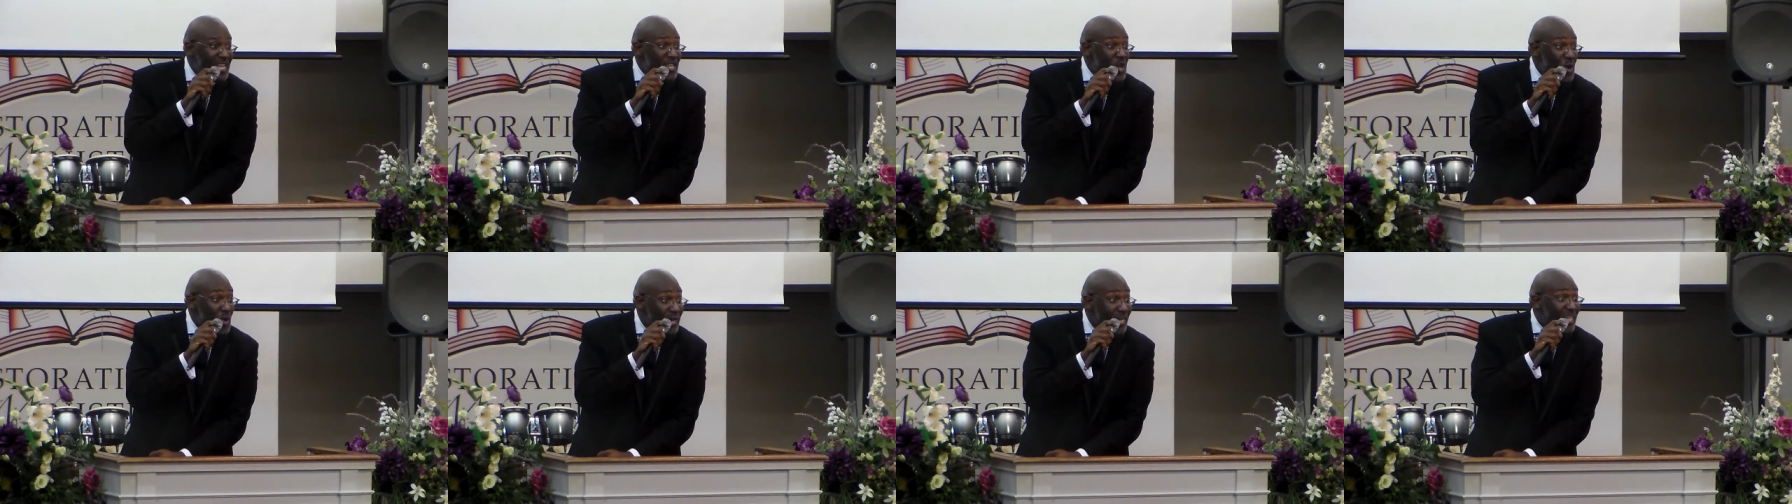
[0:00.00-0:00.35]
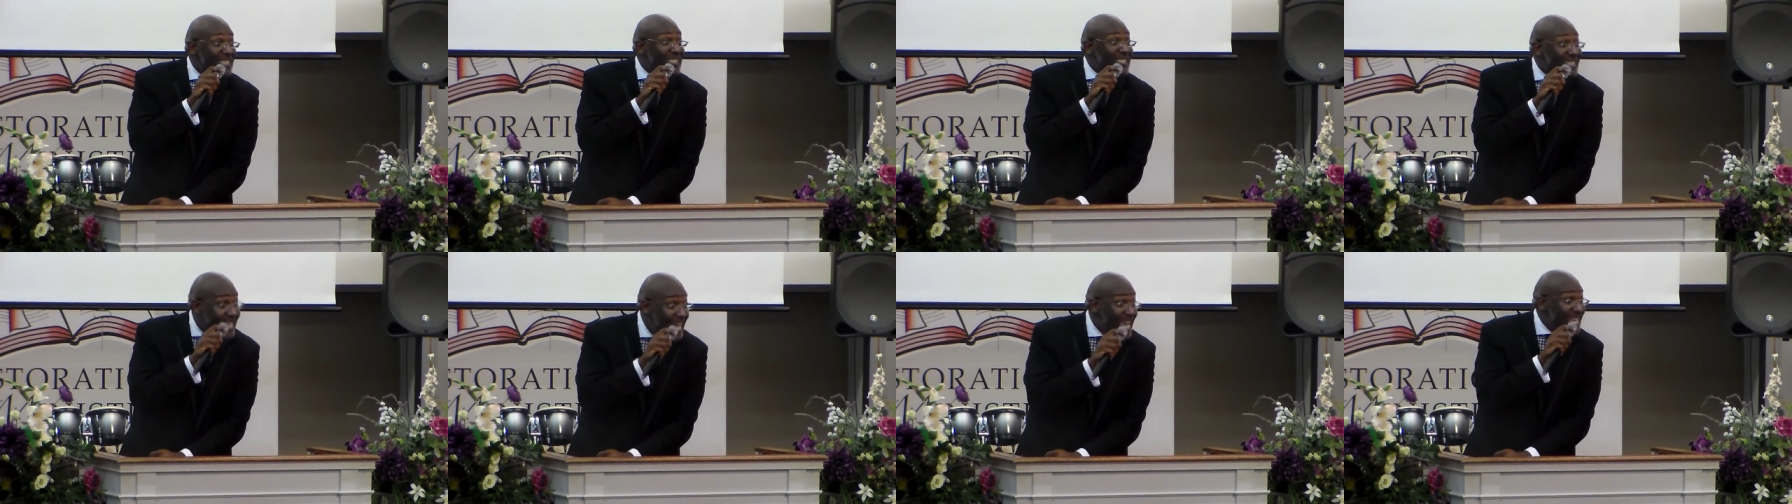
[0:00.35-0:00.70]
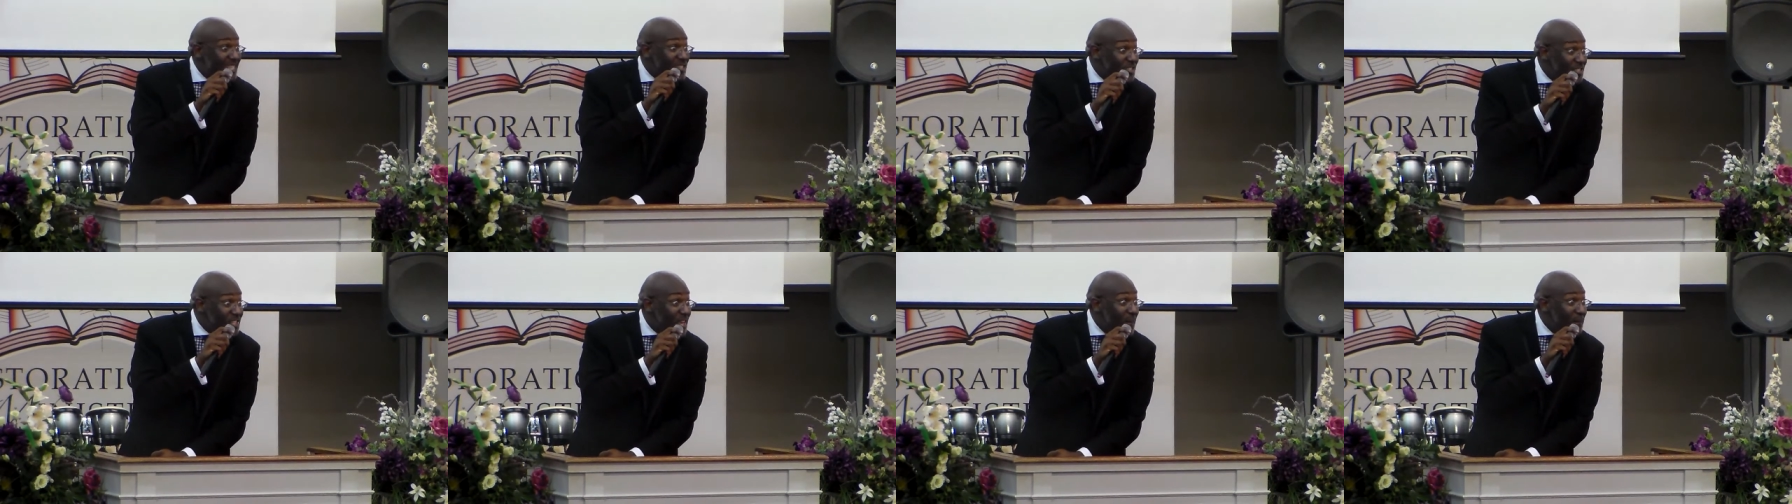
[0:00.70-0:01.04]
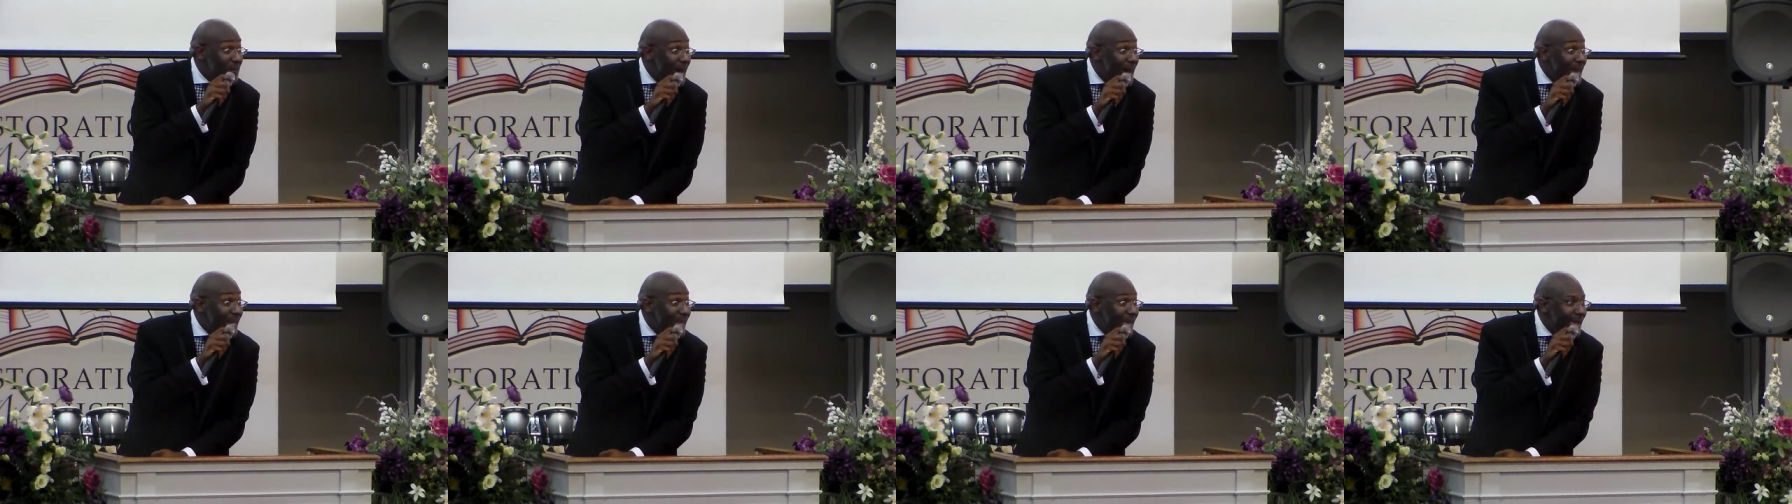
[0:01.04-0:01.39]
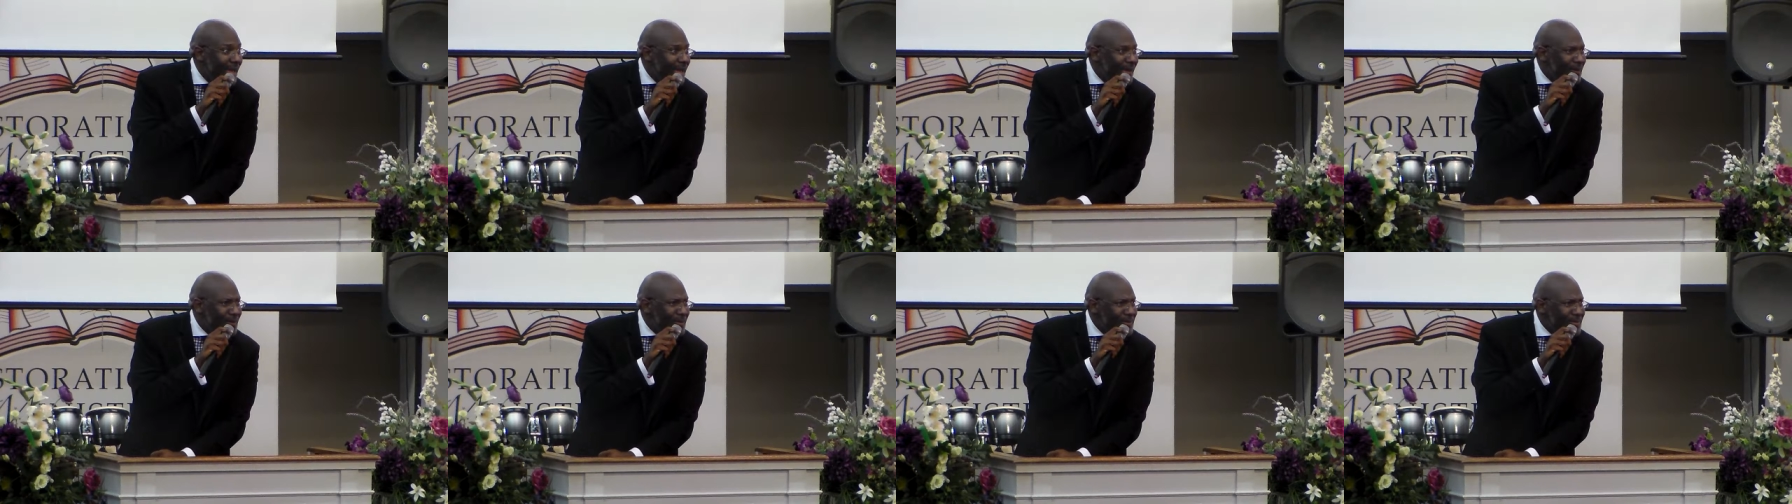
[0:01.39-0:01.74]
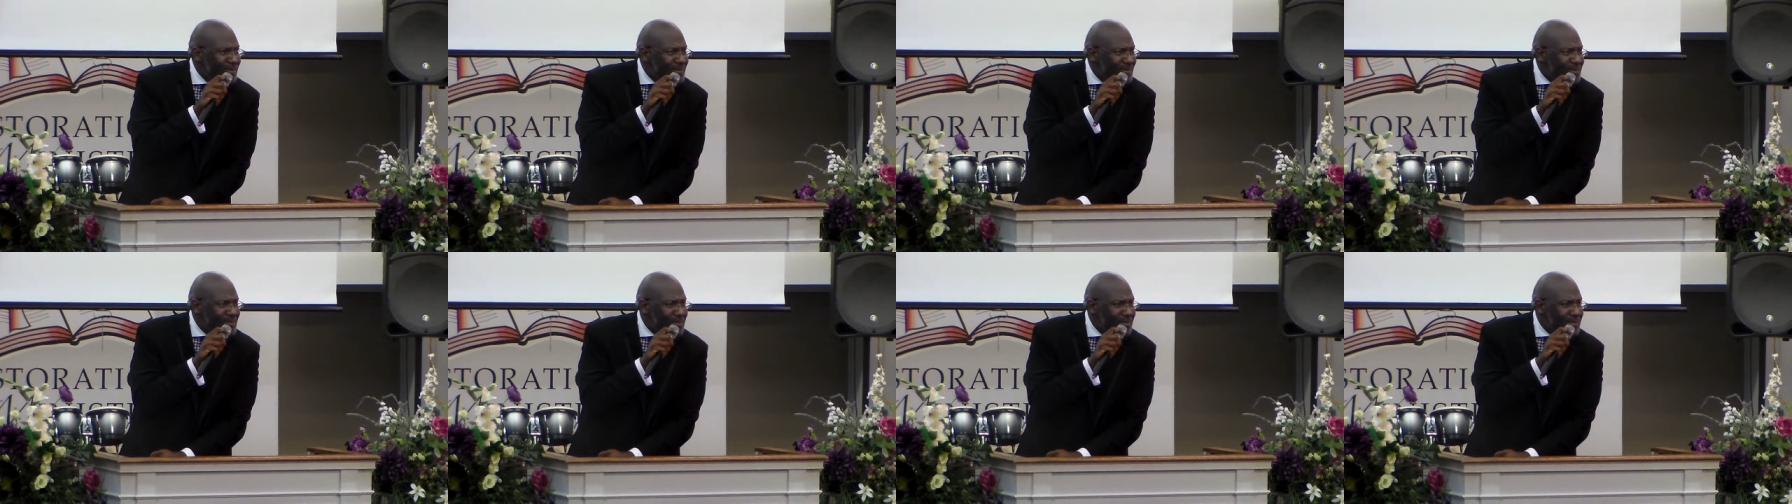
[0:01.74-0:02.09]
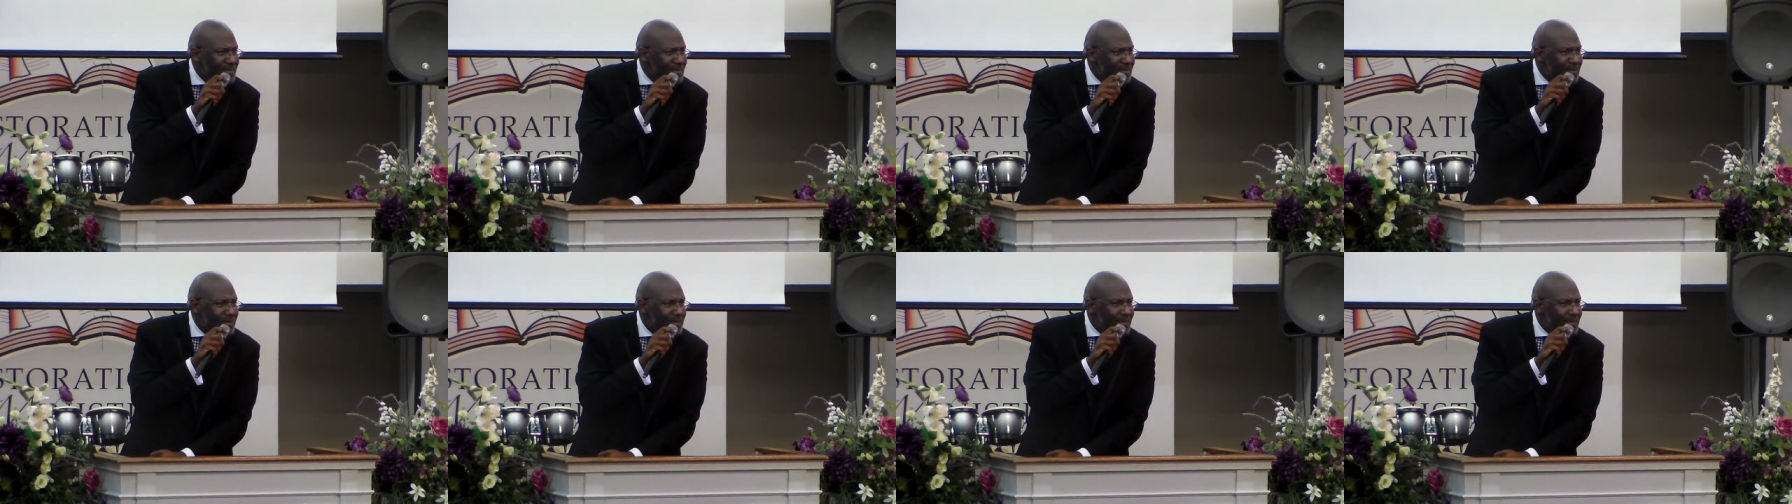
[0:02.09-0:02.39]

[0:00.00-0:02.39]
then you can teach somebody else.